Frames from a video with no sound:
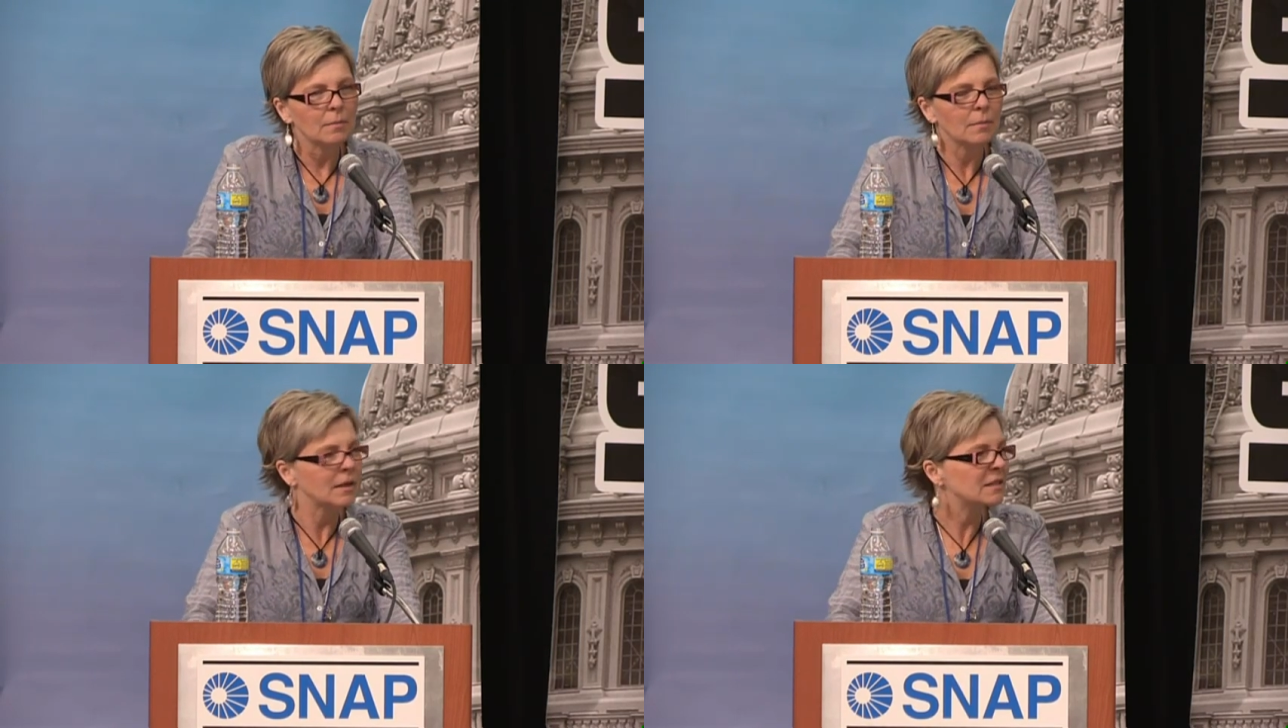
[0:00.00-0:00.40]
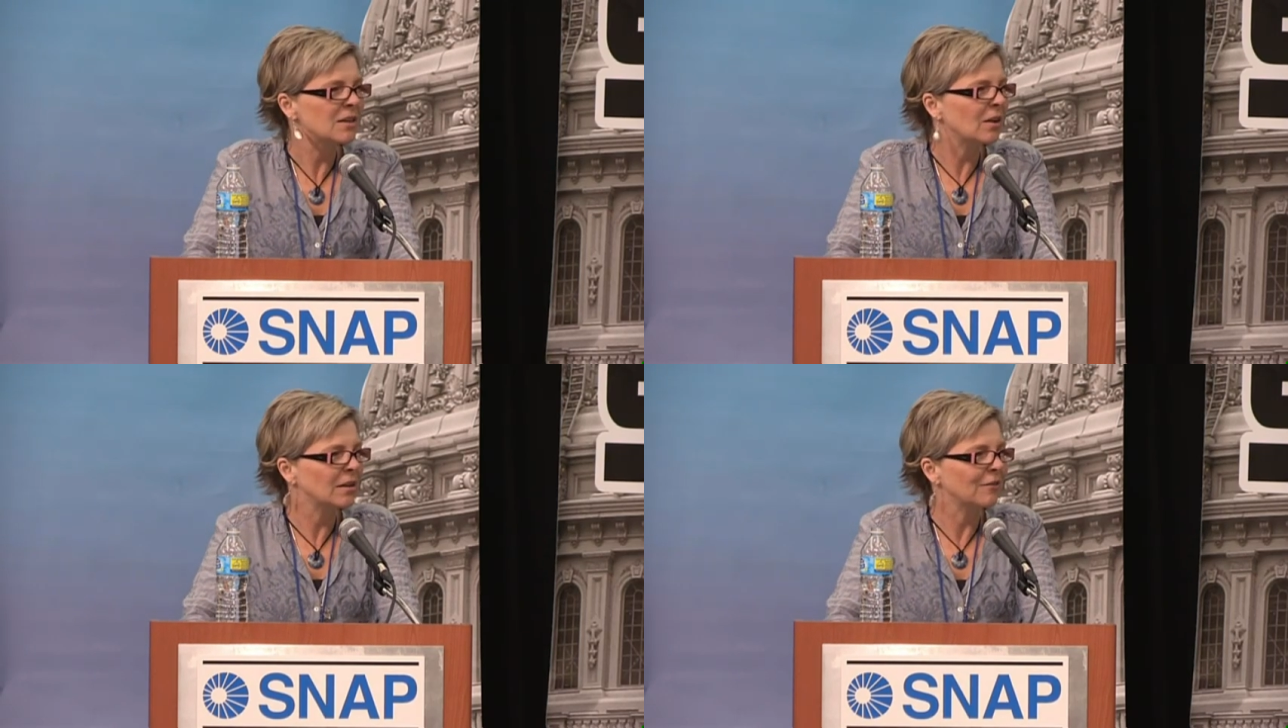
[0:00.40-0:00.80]
But it's
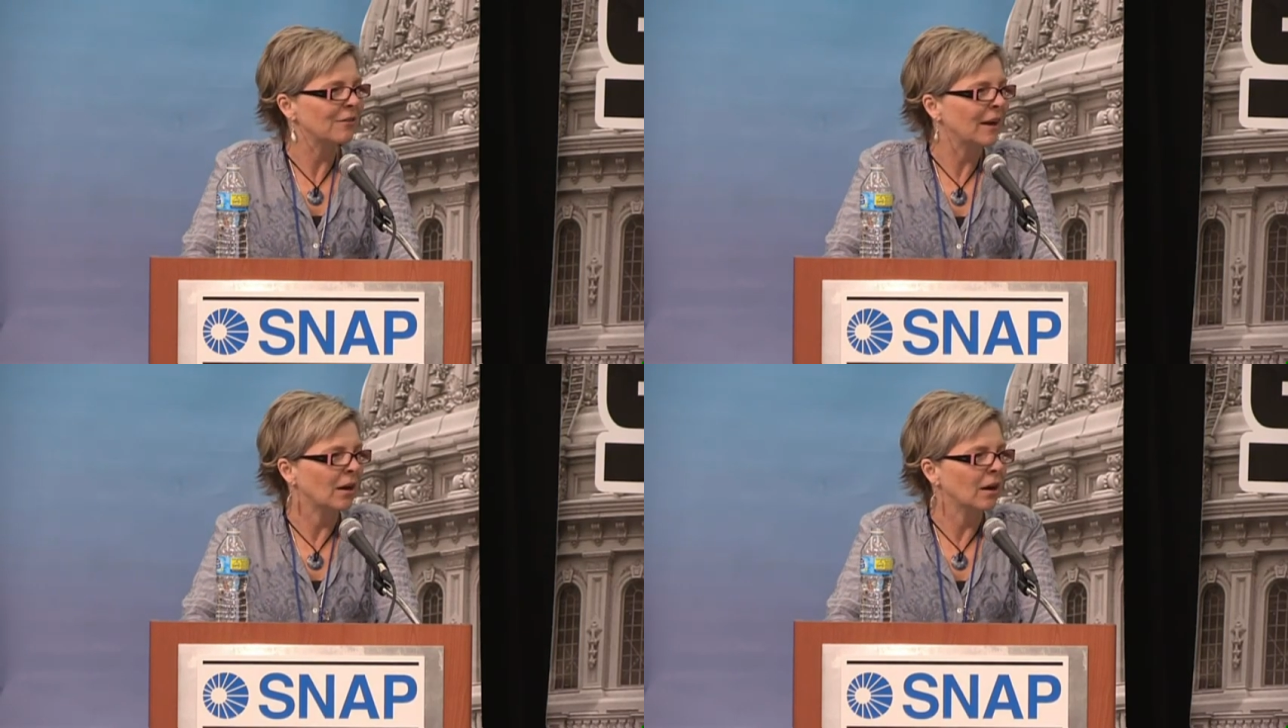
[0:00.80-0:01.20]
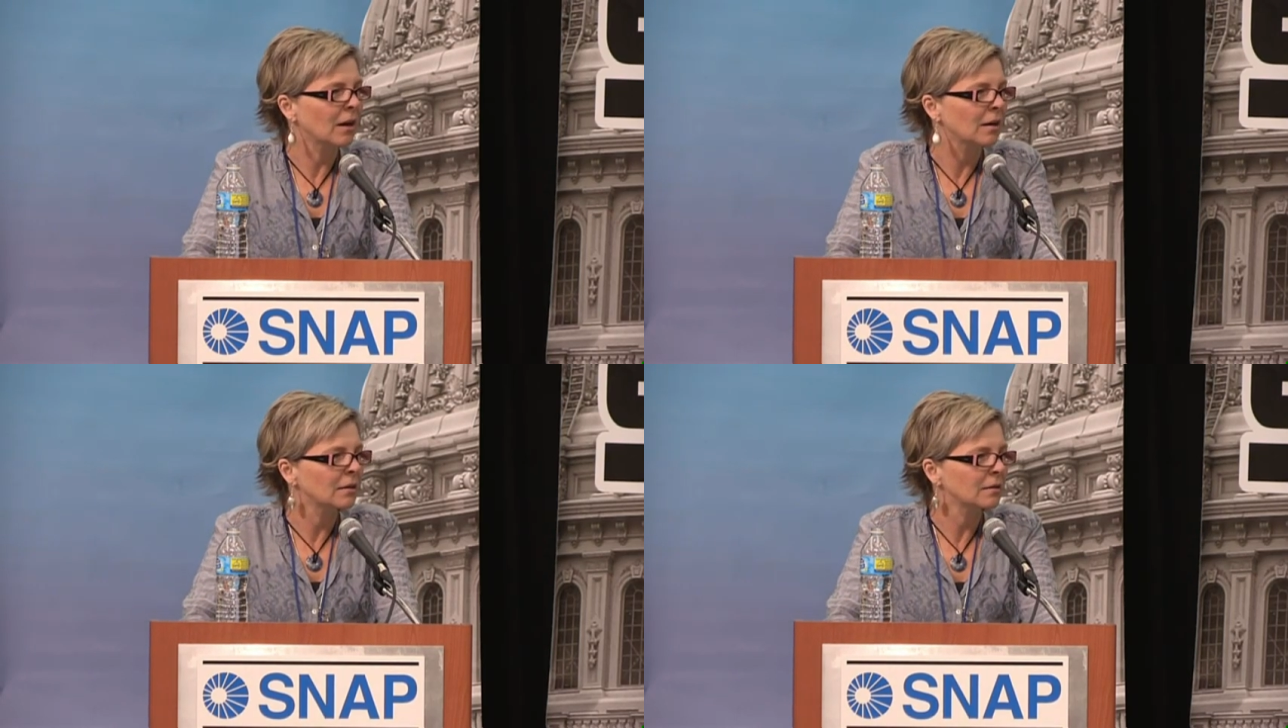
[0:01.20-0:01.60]
not an affair.
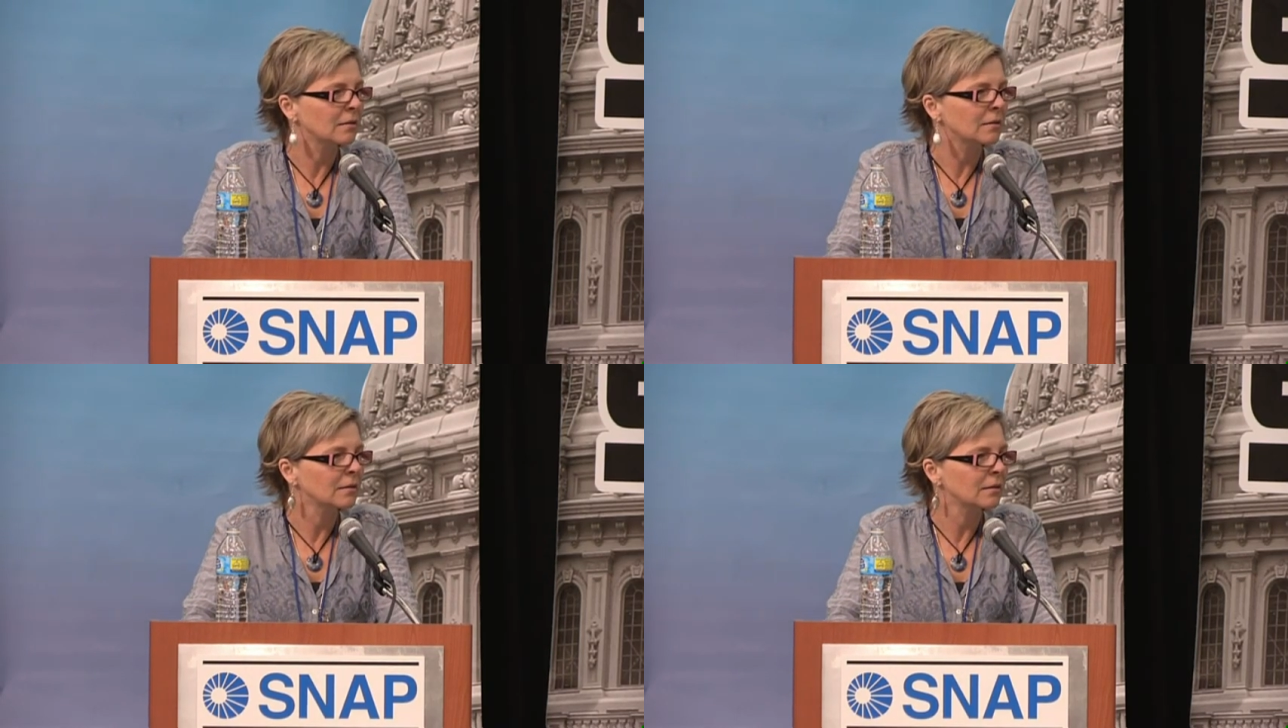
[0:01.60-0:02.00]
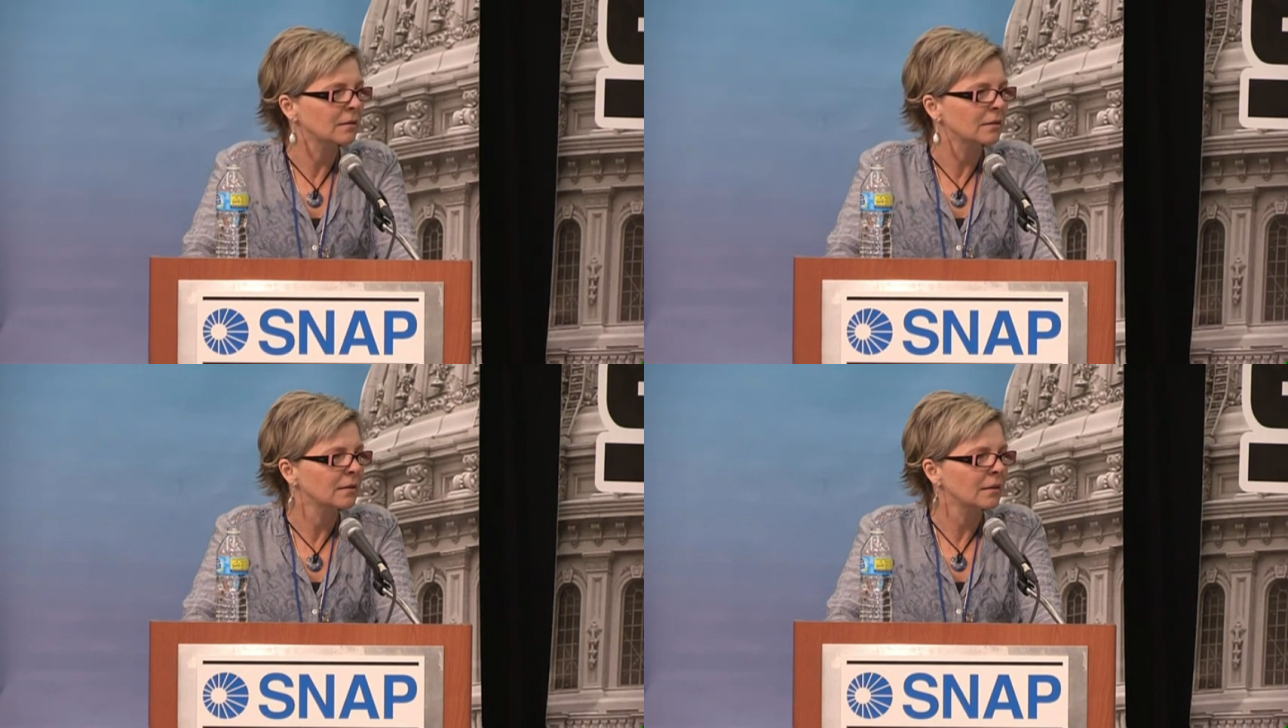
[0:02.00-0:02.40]

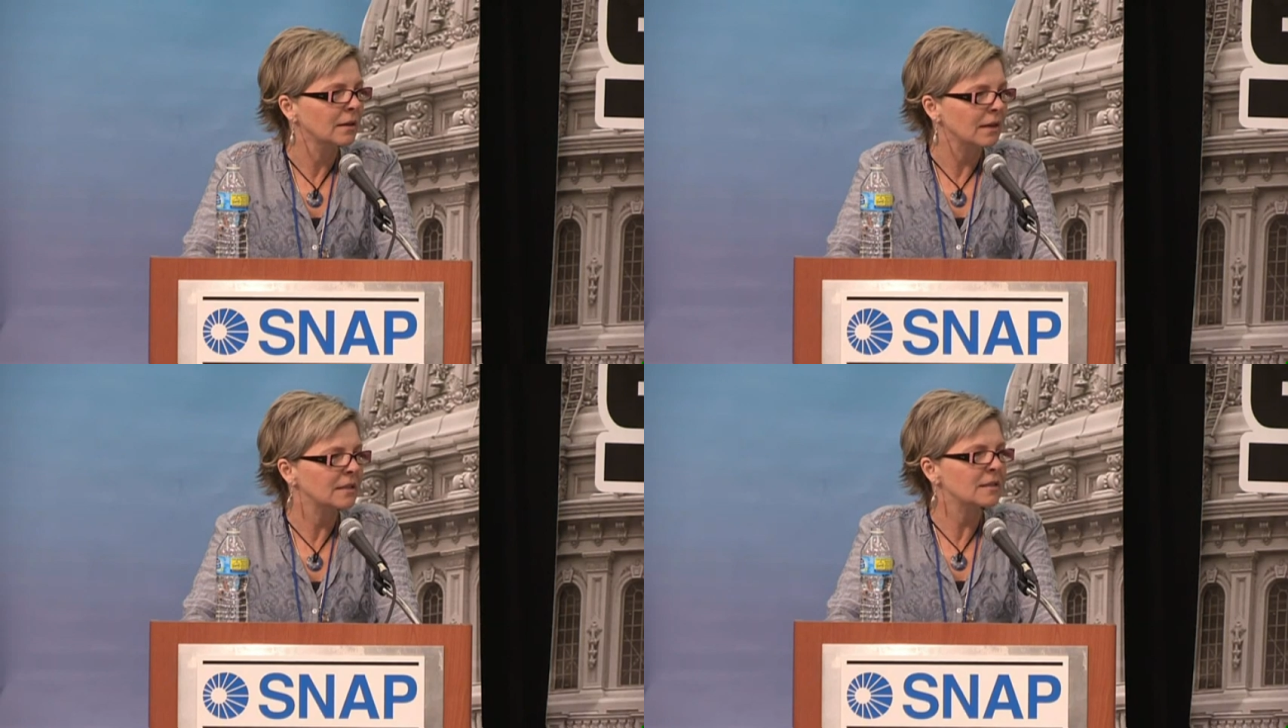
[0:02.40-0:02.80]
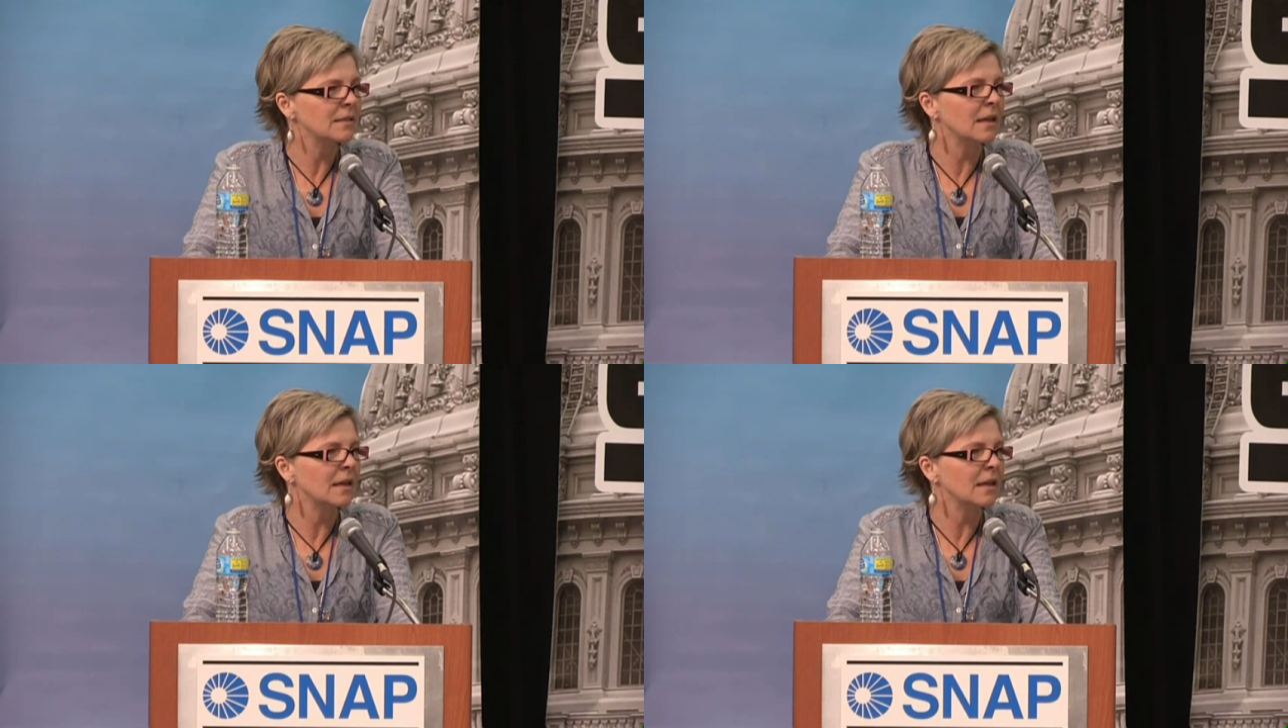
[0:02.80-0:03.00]
It's